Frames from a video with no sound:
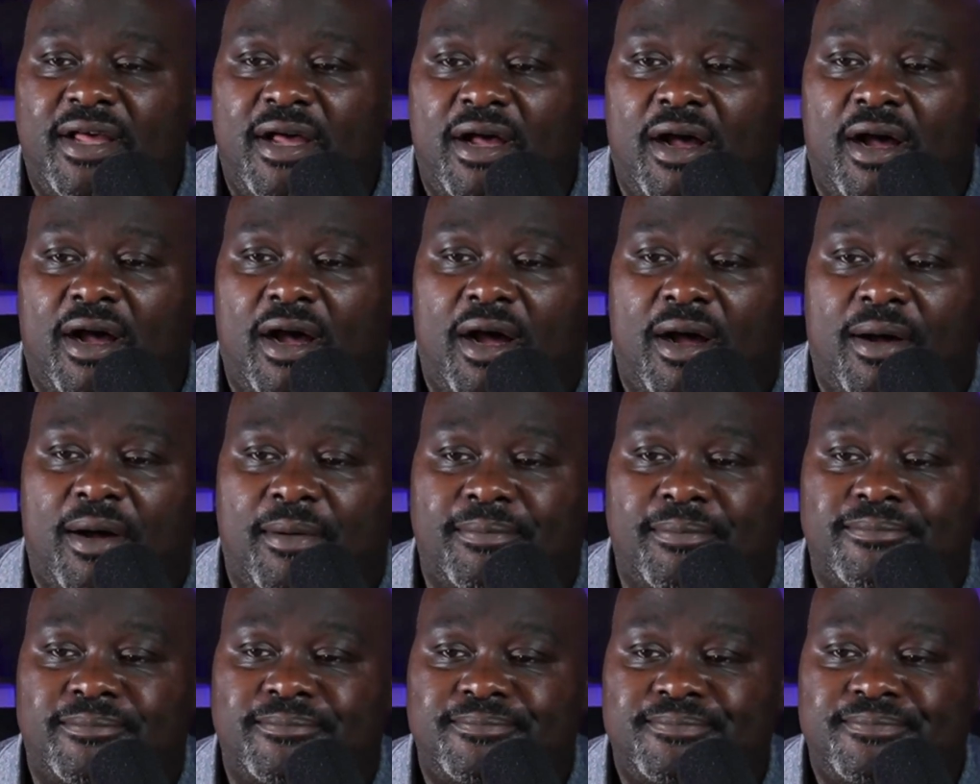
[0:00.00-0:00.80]

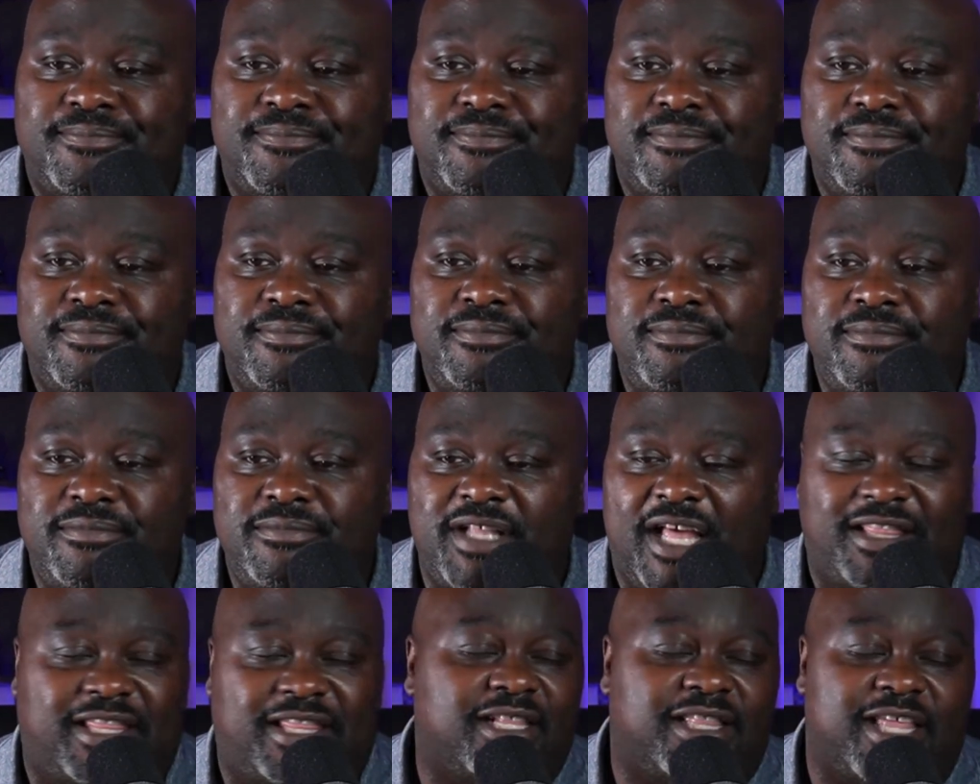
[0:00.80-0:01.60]

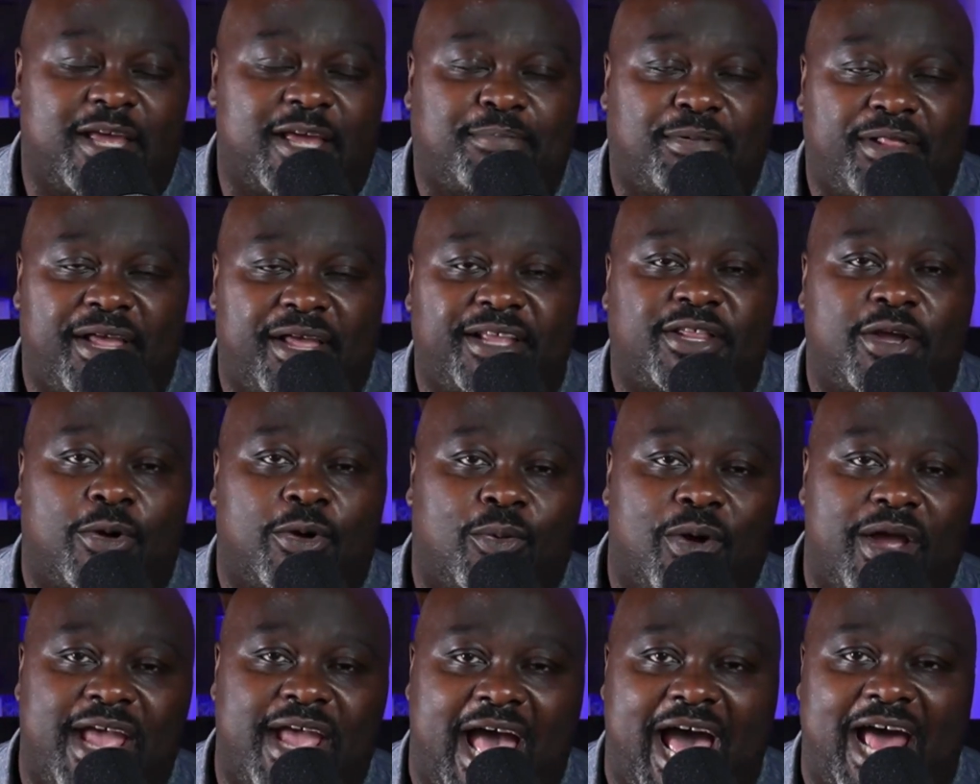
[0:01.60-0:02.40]
I think they played their
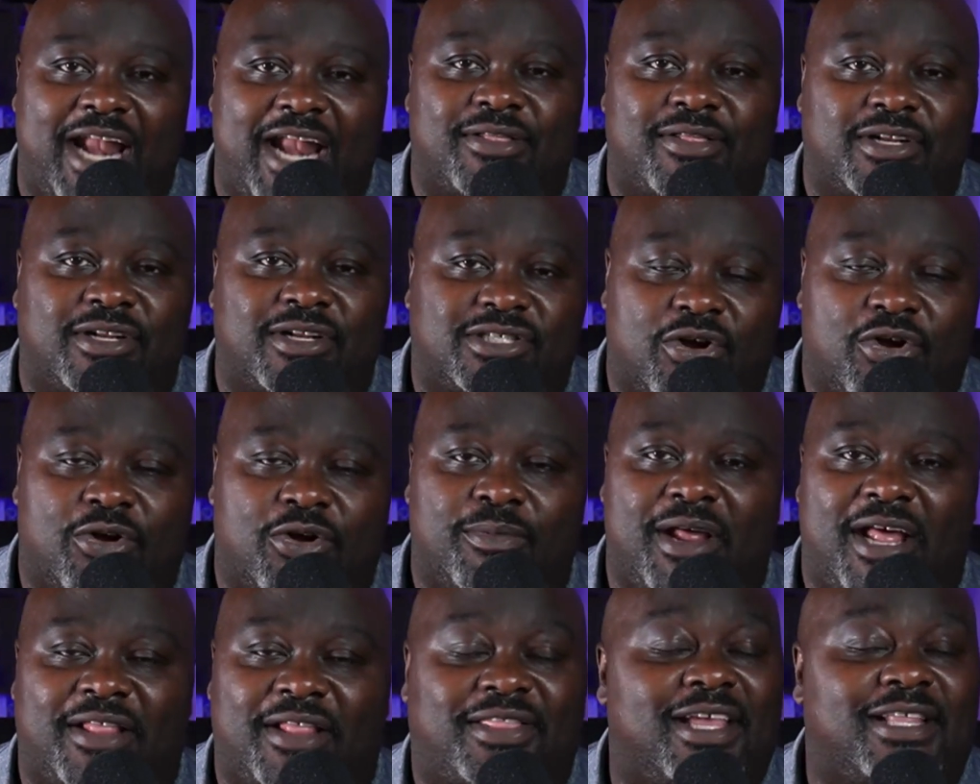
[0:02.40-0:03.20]
way out of the
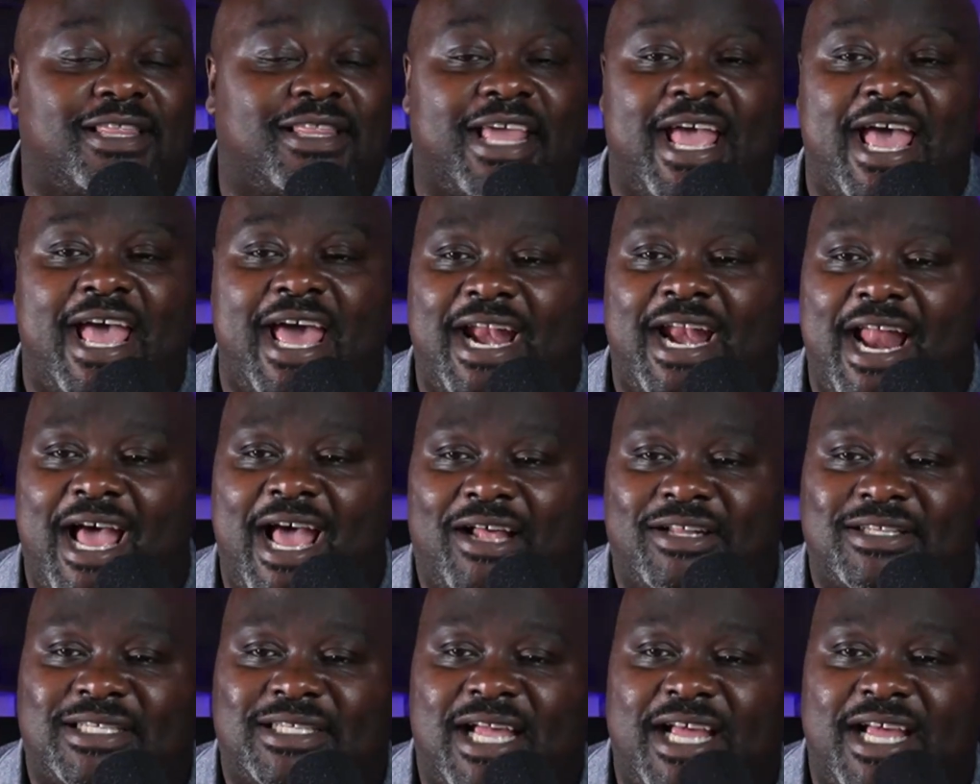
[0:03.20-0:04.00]
tournament. I think they had an
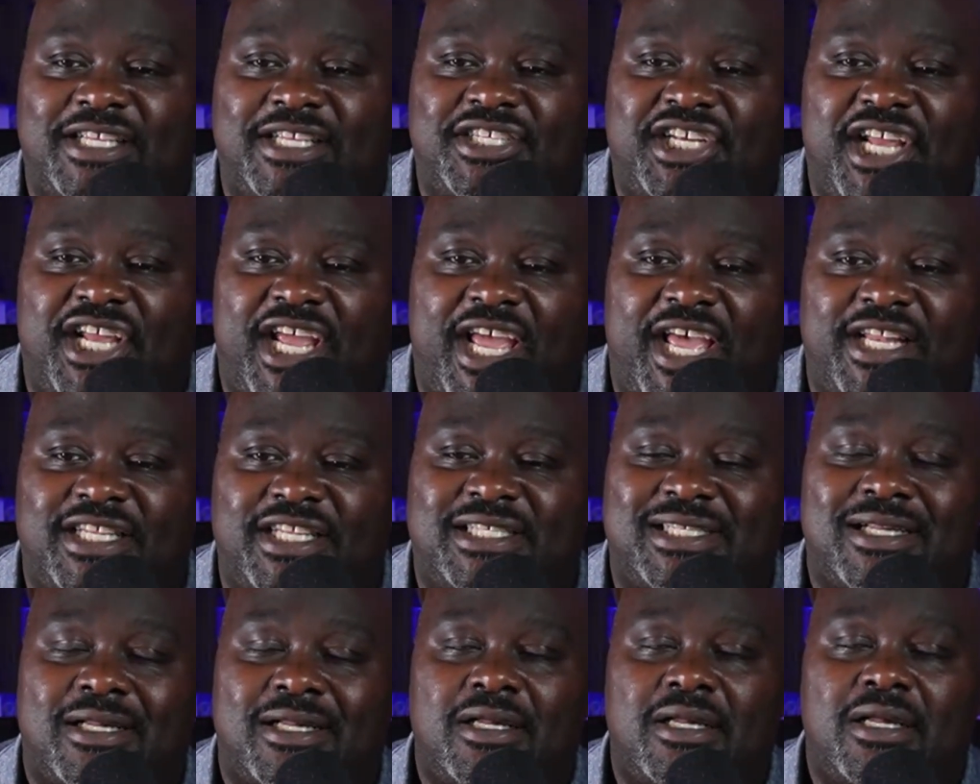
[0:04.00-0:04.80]
outside
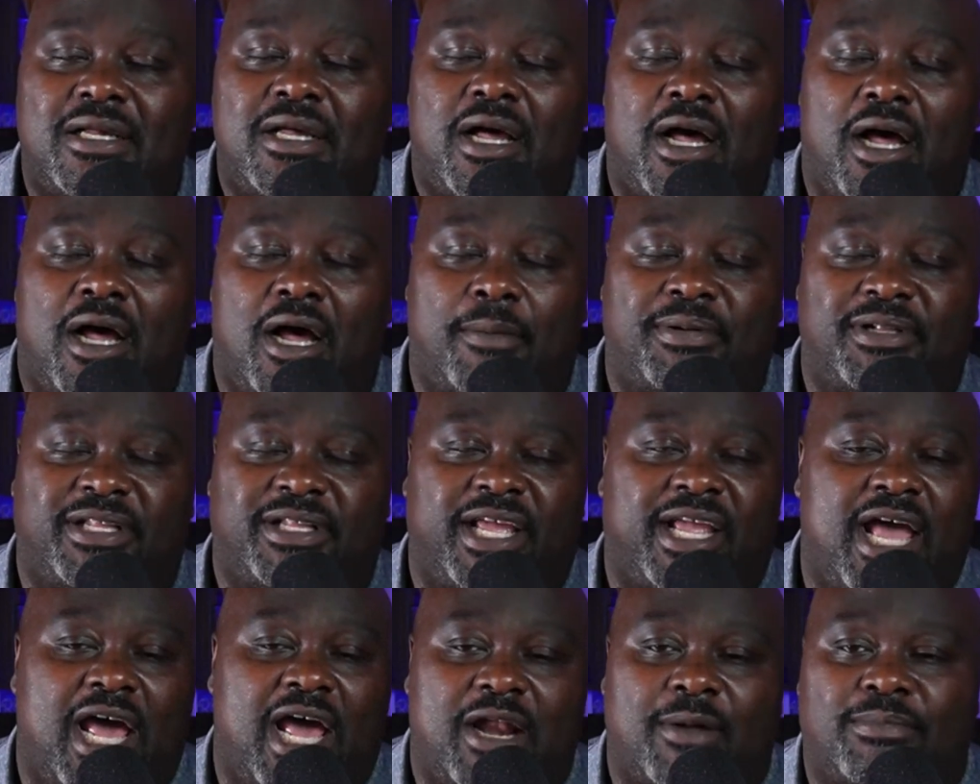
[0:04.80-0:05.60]
chance, but
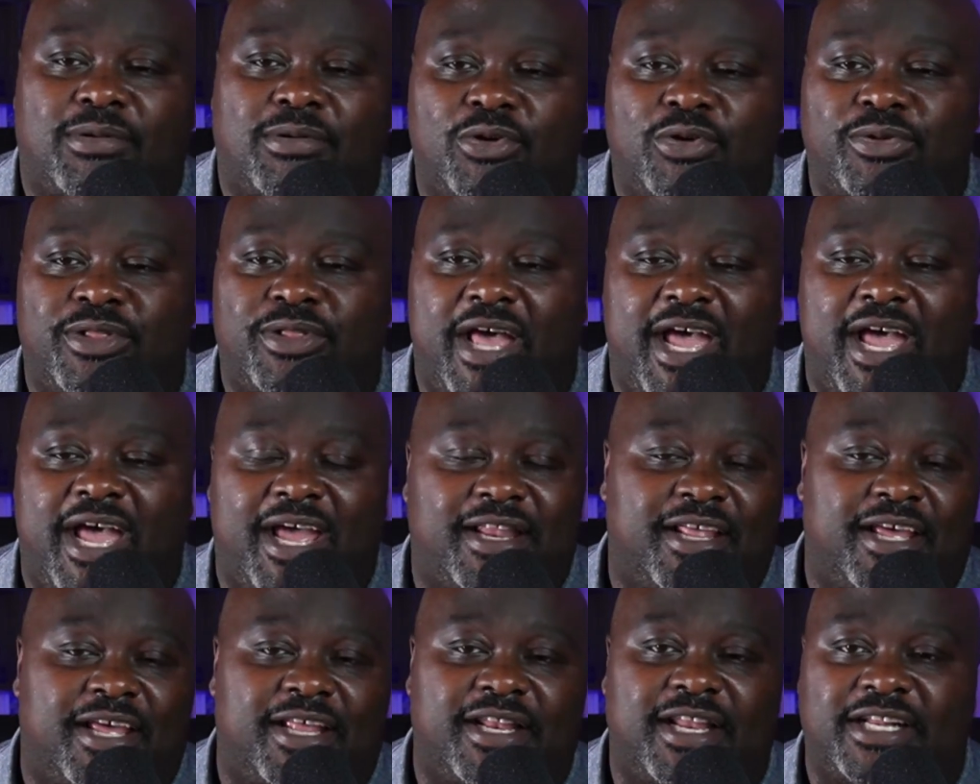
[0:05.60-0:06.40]
they kind of blew that,
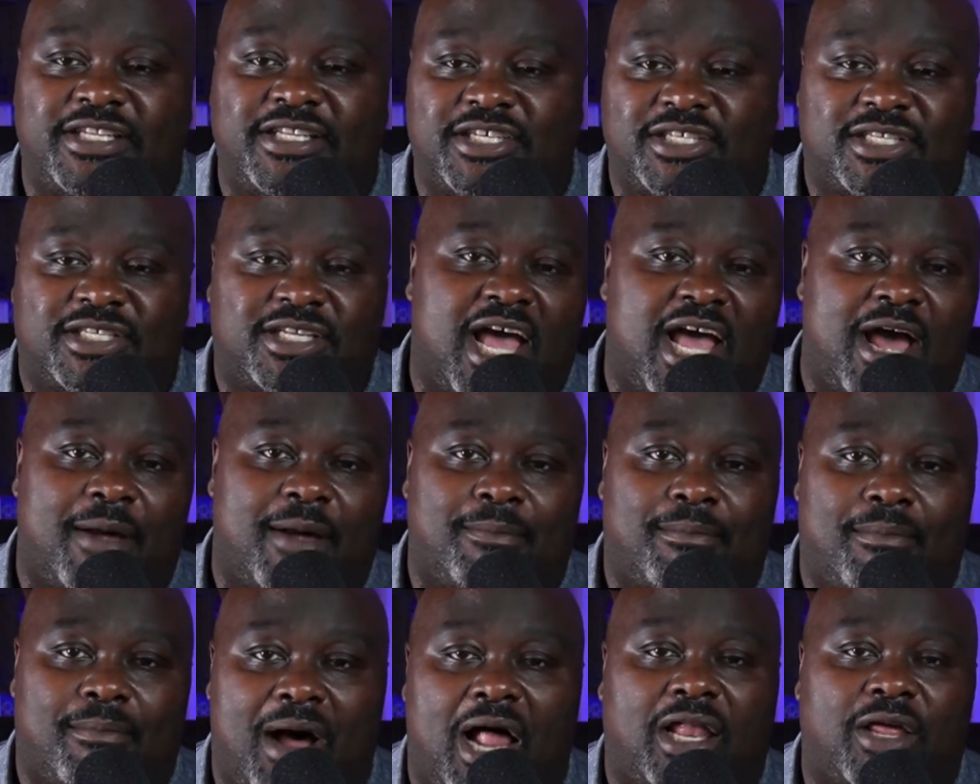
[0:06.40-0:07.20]
and then they just got
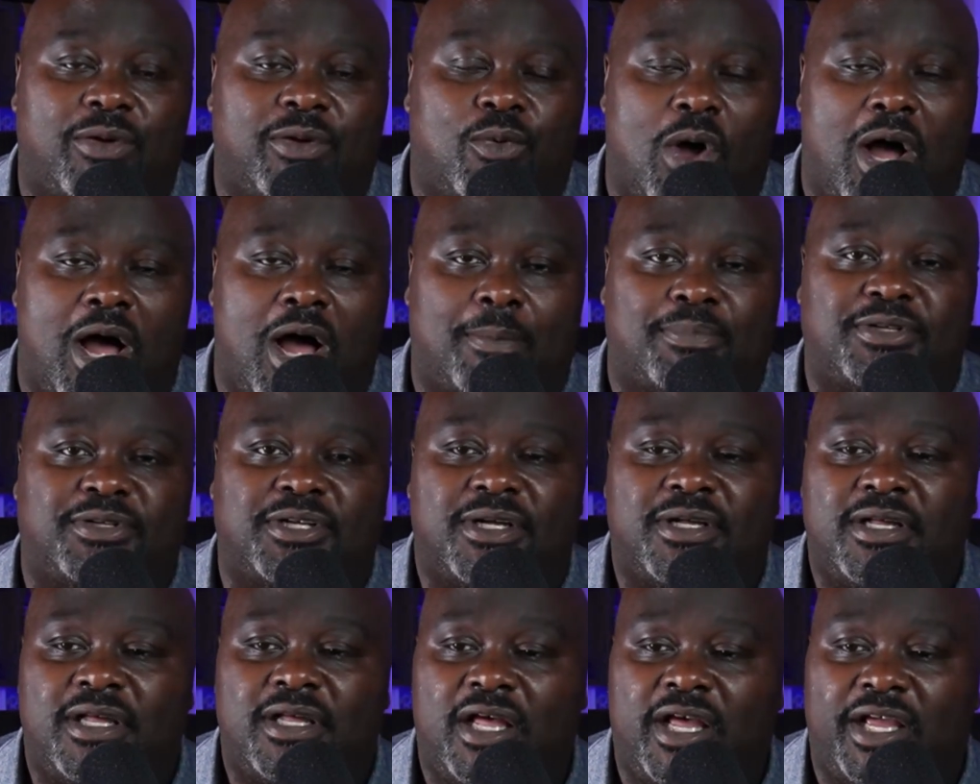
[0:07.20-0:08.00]
mollywopped
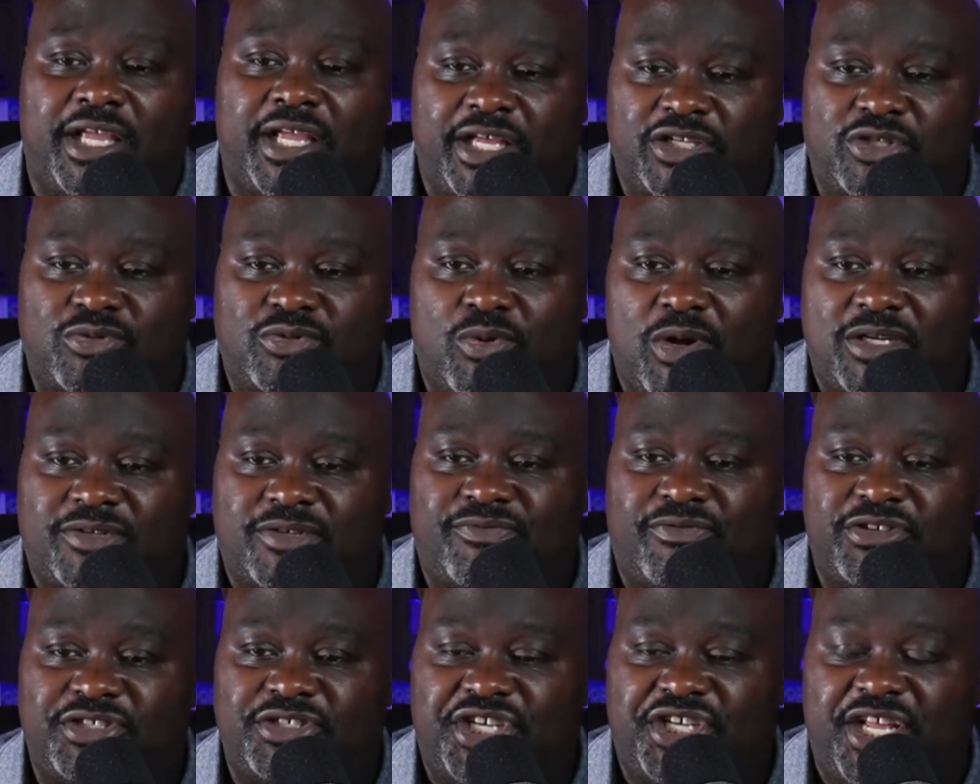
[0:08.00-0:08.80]
against West
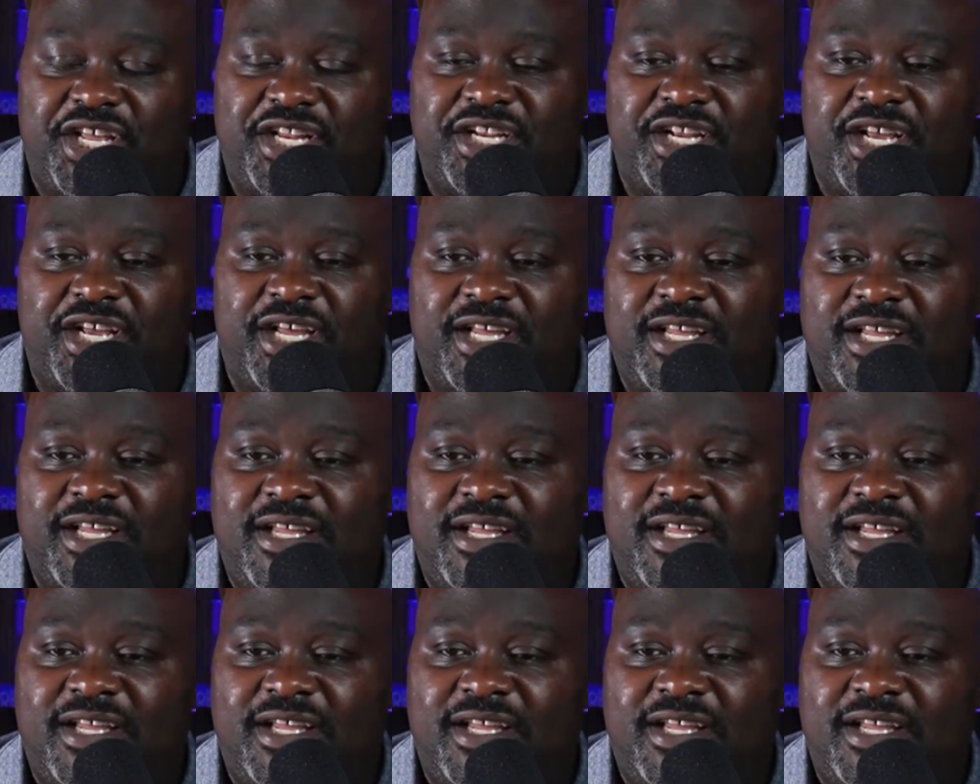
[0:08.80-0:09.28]
Virginia.